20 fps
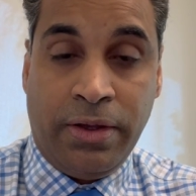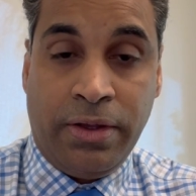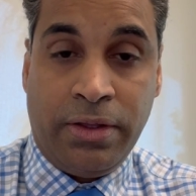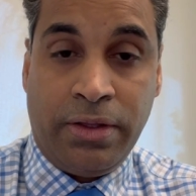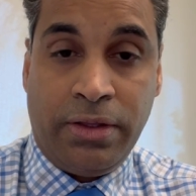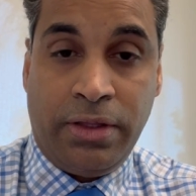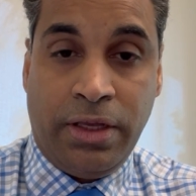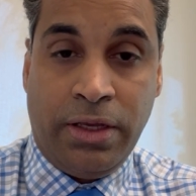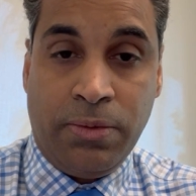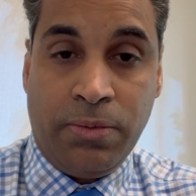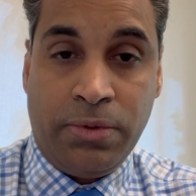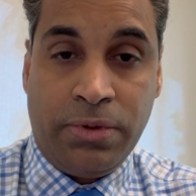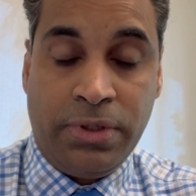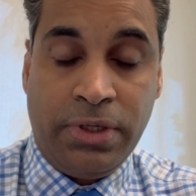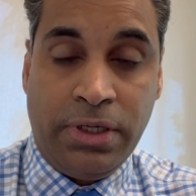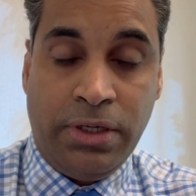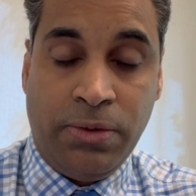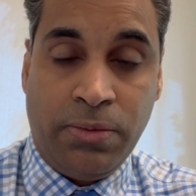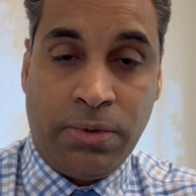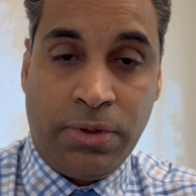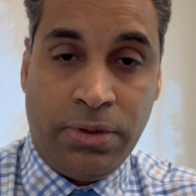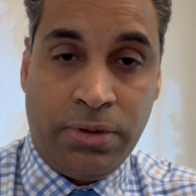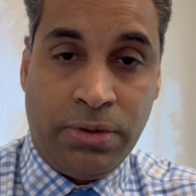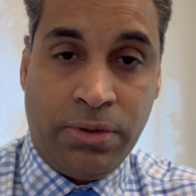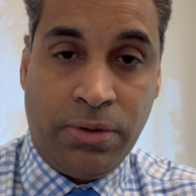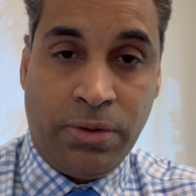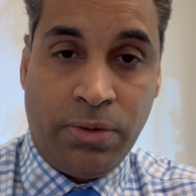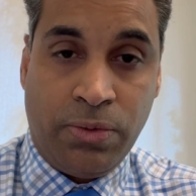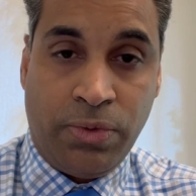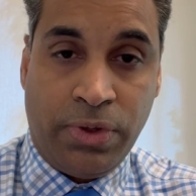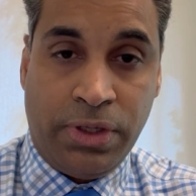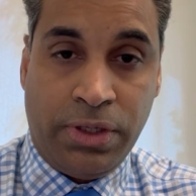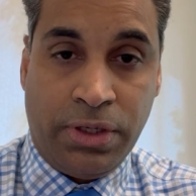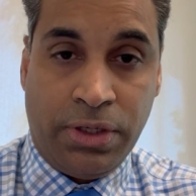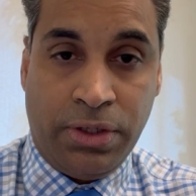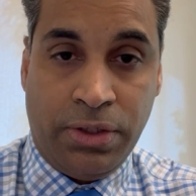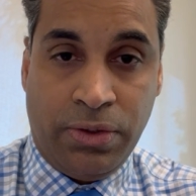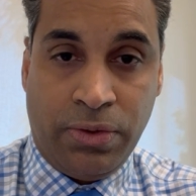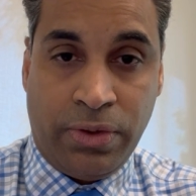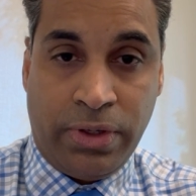they really want to know whether
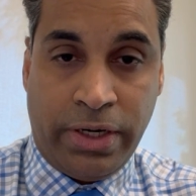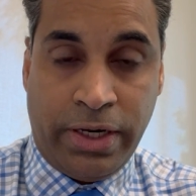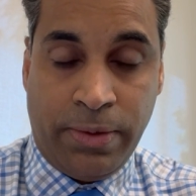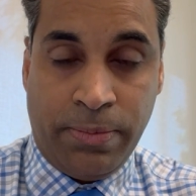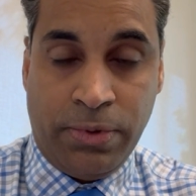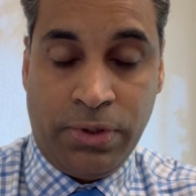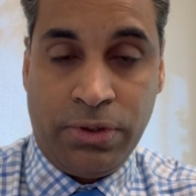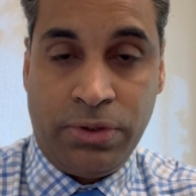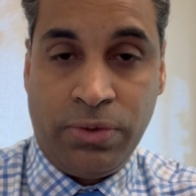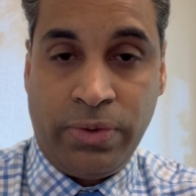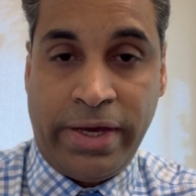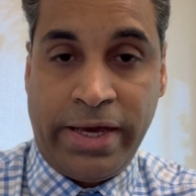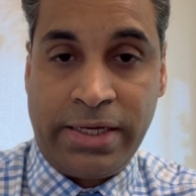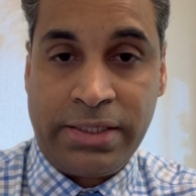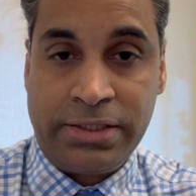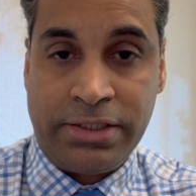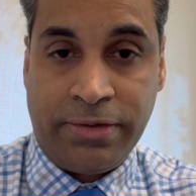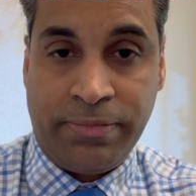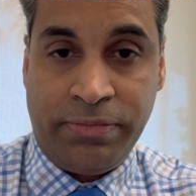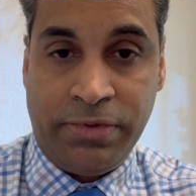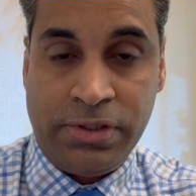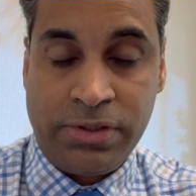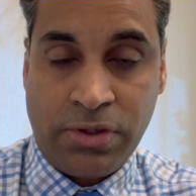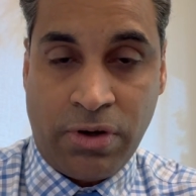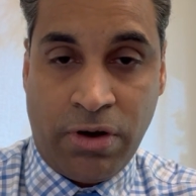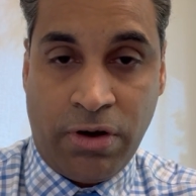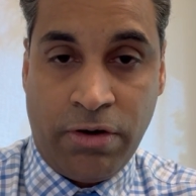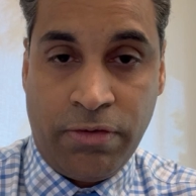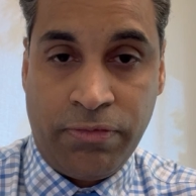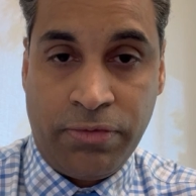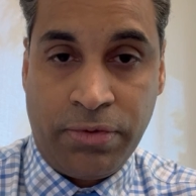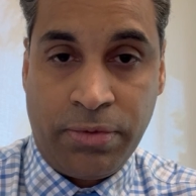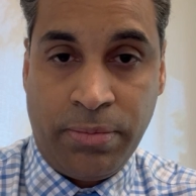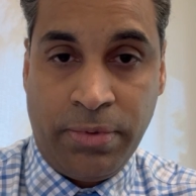you are able to accept this offer,